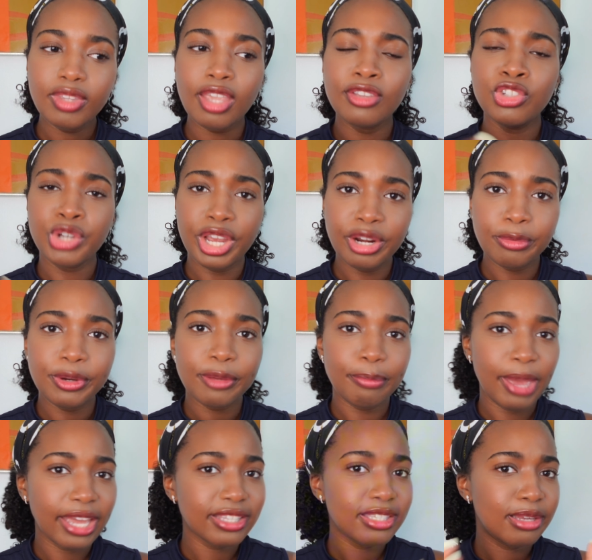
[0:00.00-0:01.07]
trying to work
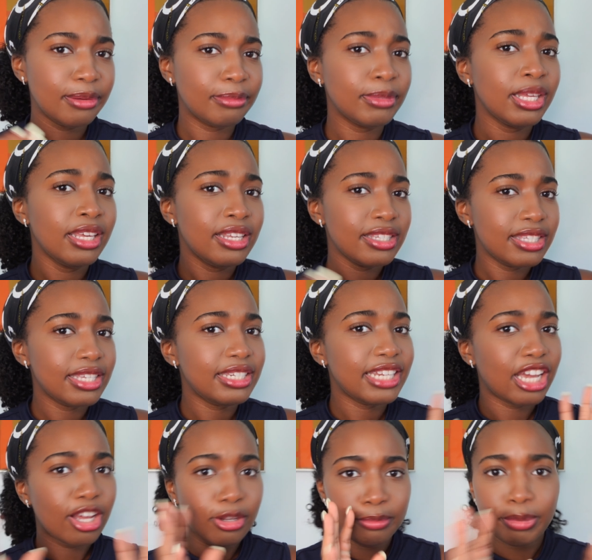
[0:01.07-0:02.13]
back some sit
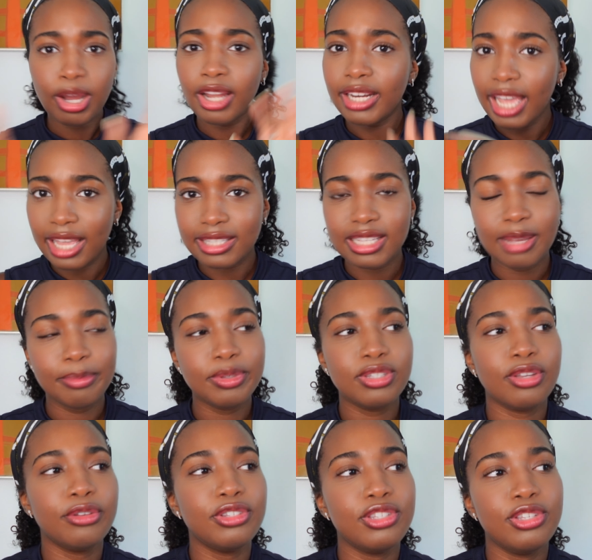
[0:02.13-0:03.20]
down podcast
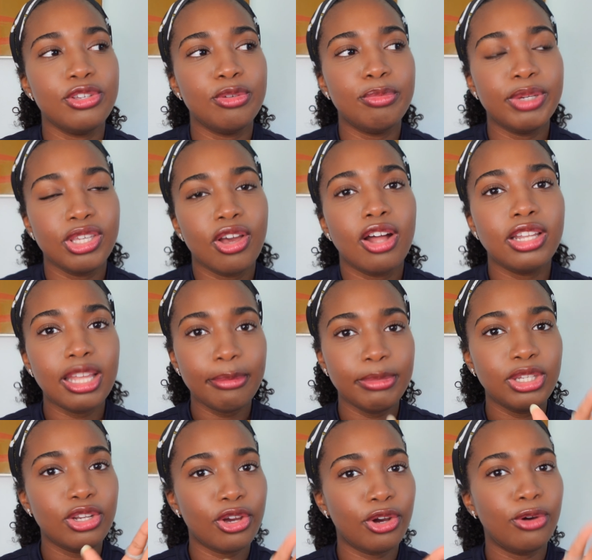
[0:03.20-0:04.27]
episodes too, but y'all let
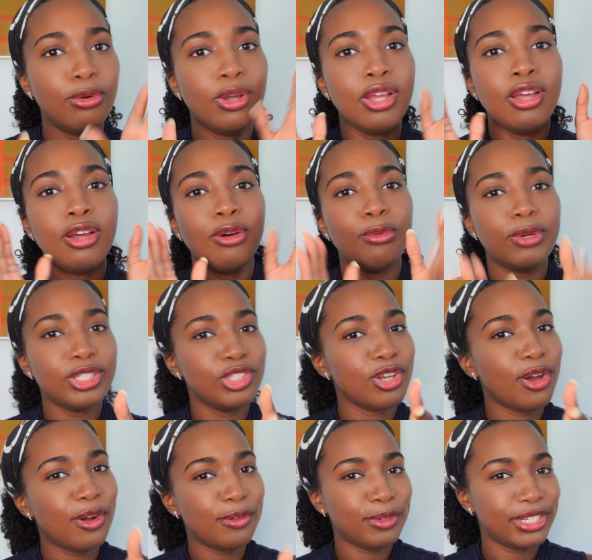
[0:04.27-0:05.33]
me know what
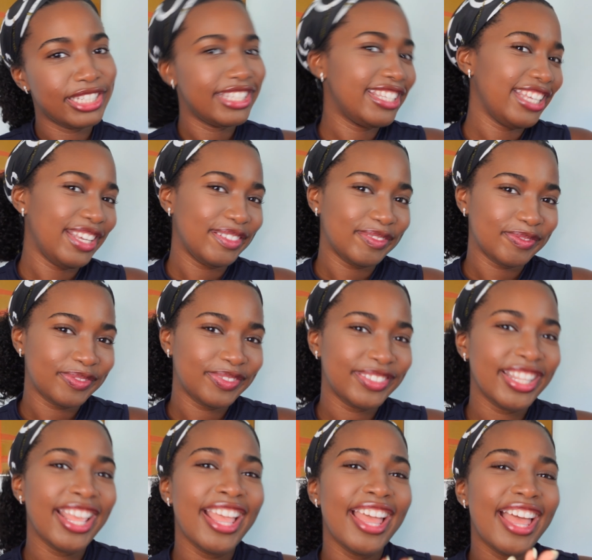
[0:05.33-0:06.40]
y'all want to see.
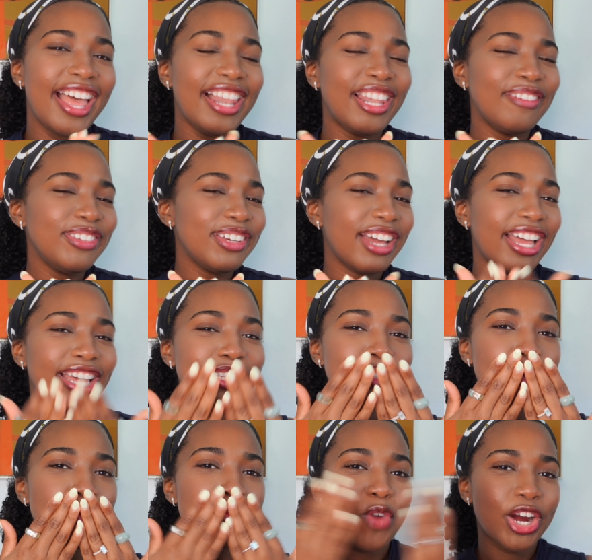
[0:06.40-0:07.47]
I love you
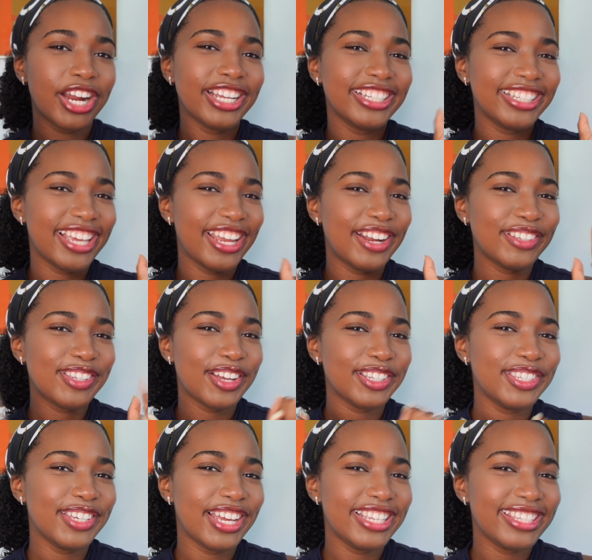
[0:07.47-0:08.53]
guys, and I'll talk
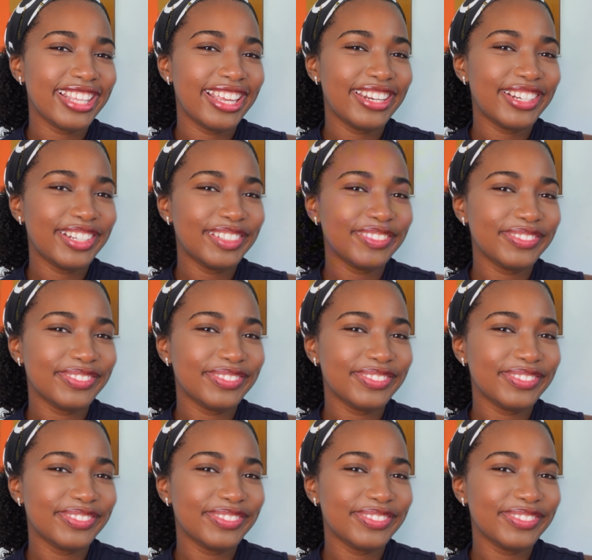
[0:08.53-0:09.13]
to you guys later.